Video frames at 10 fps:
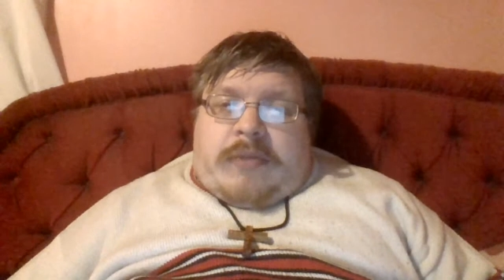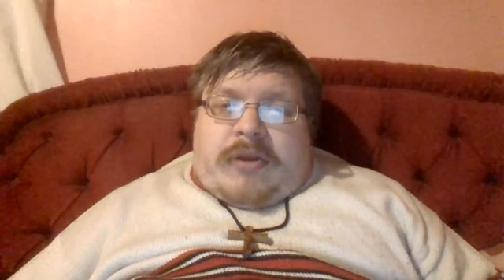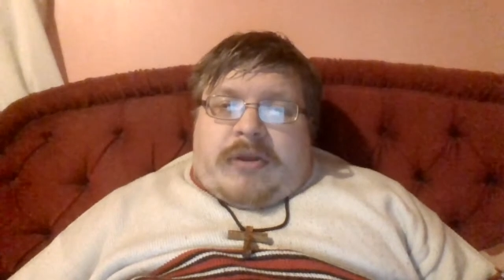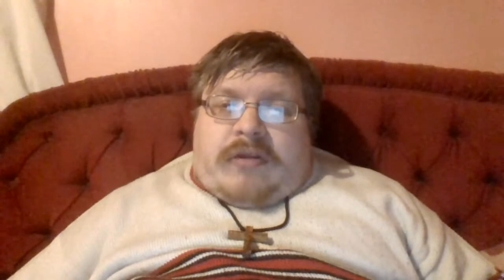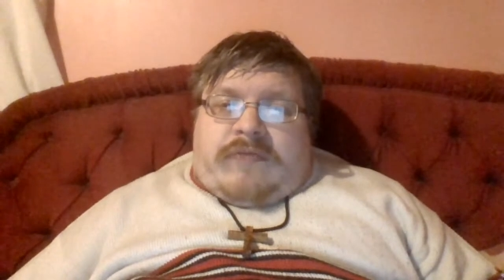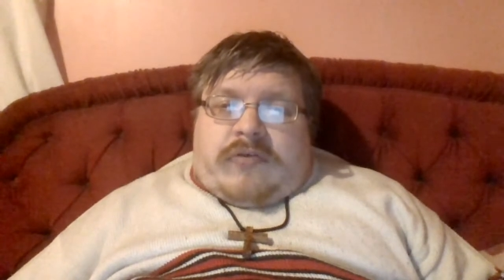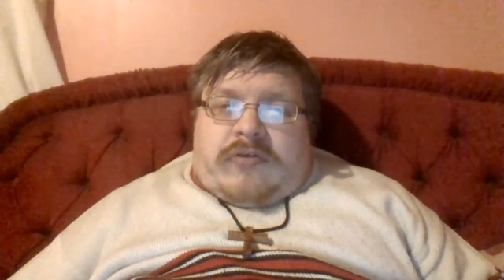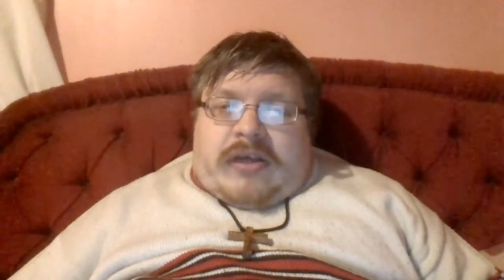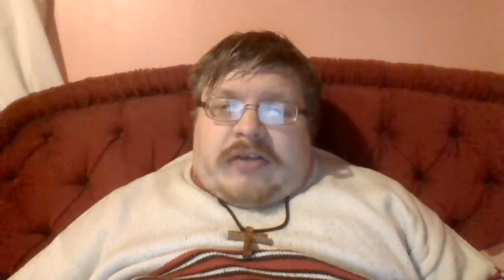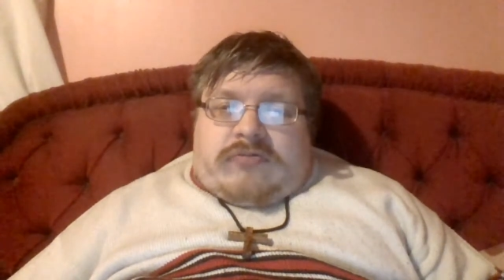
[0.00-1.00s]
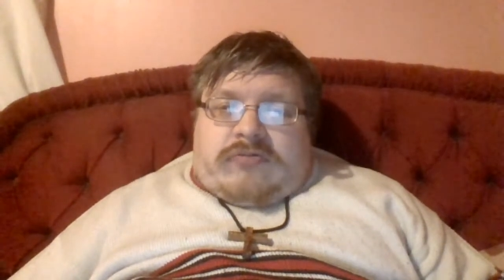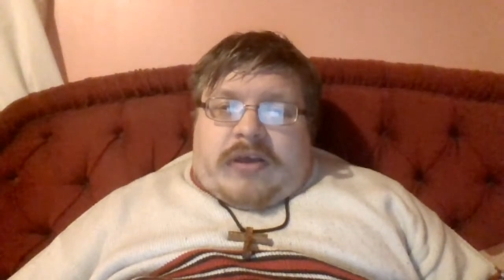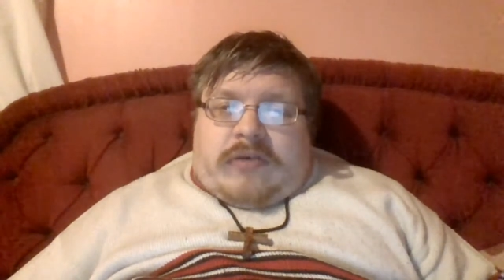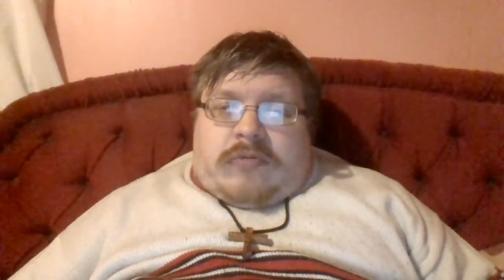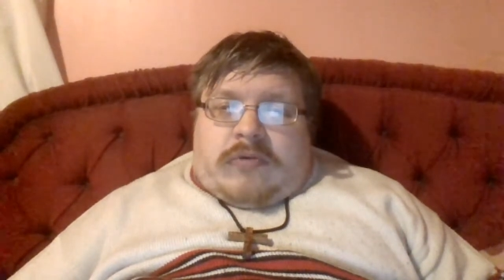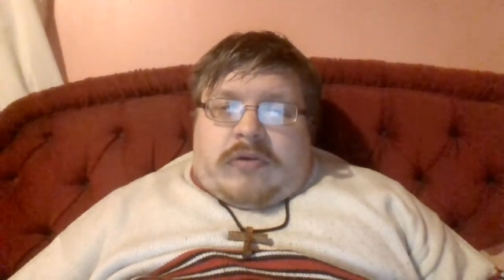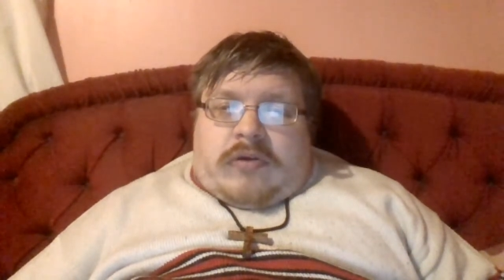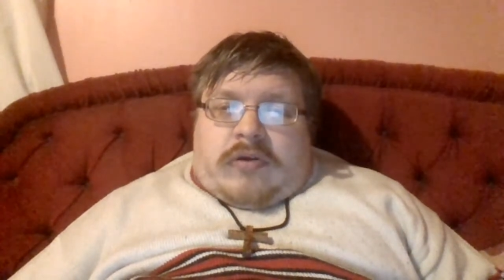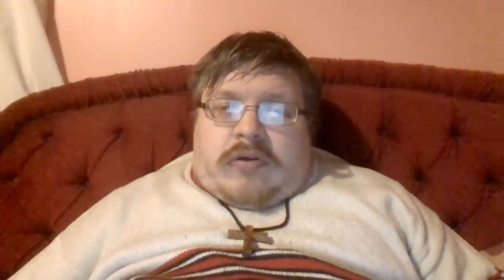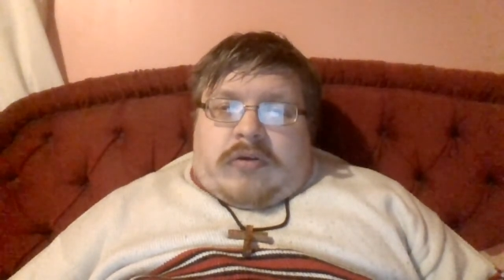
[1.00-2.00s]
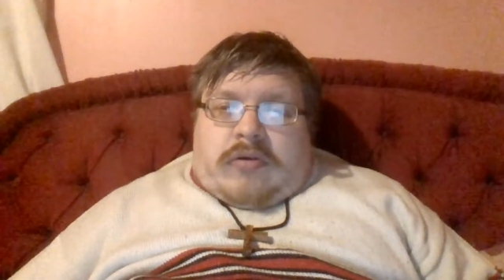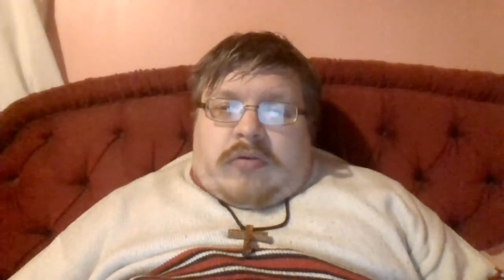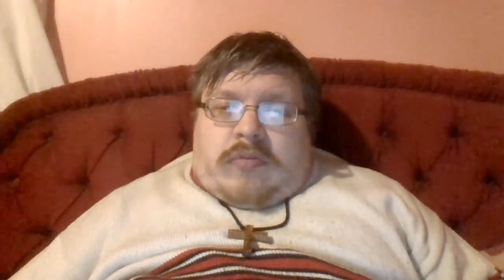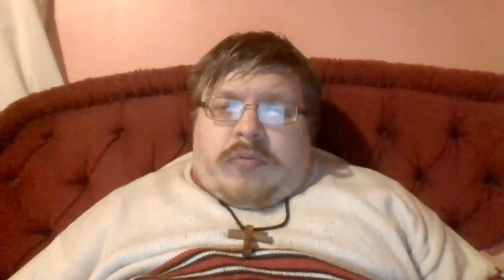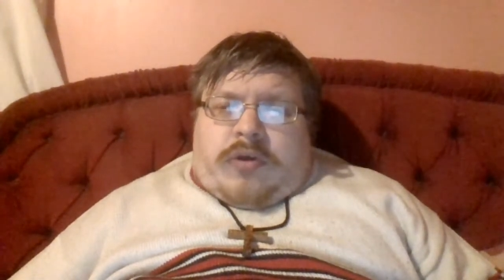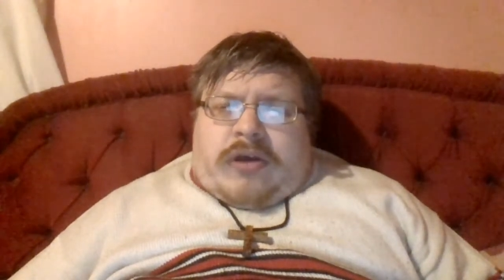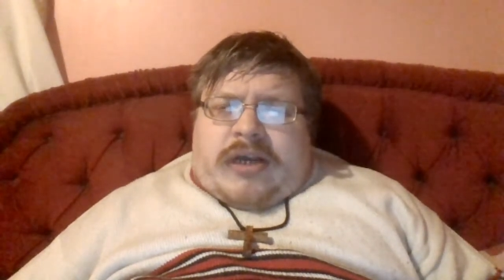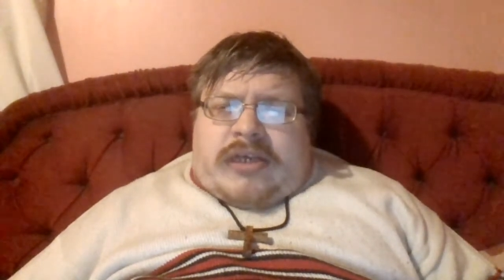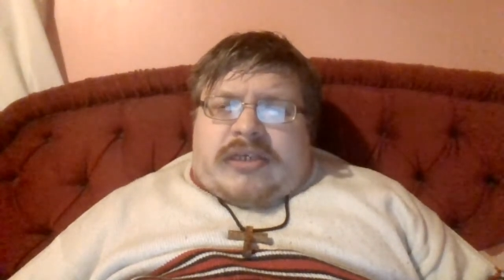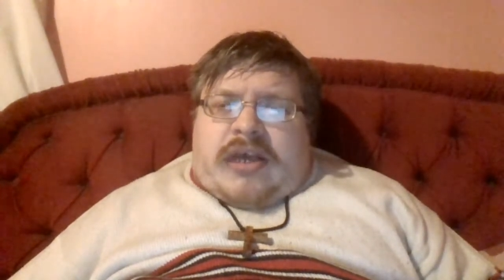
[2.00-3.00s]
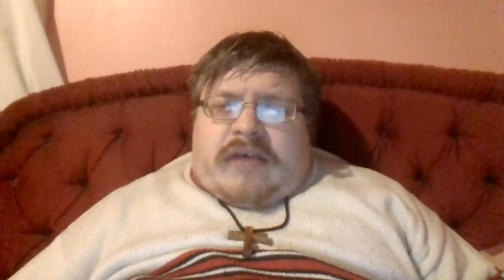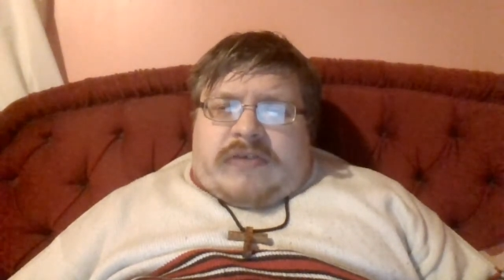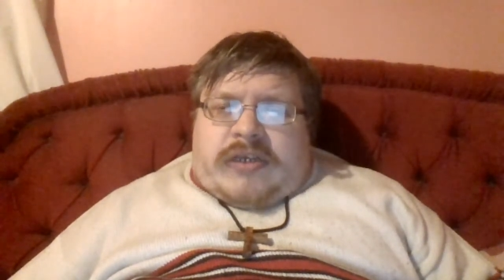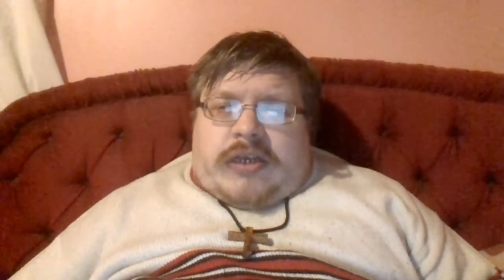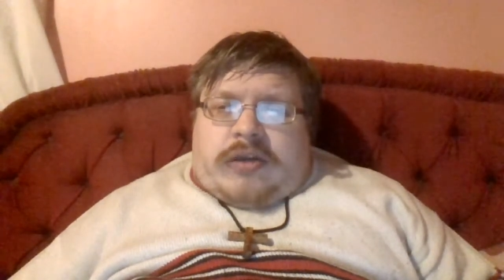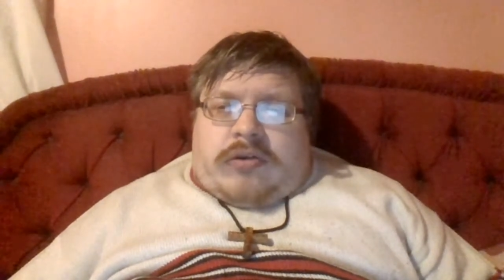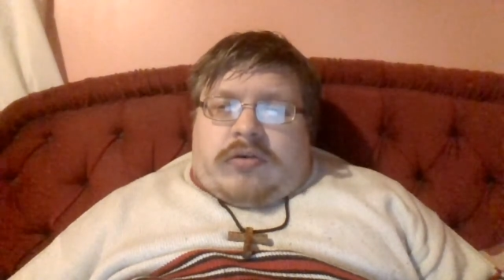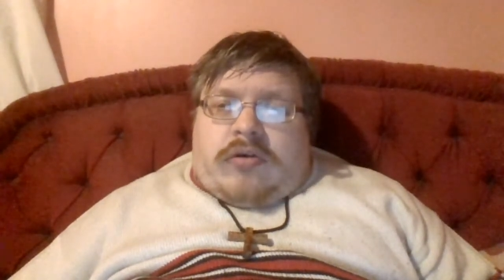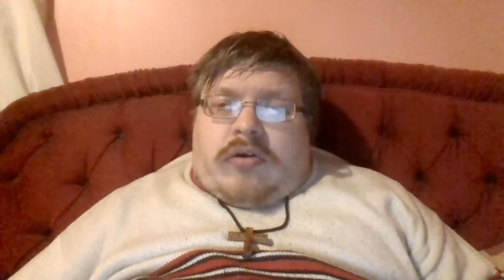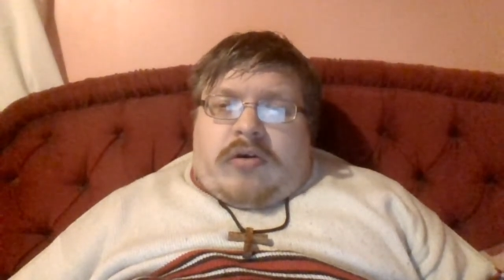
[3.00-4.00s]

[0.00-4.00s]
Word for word: Therefore, you shall keep all the commandments which I command you today,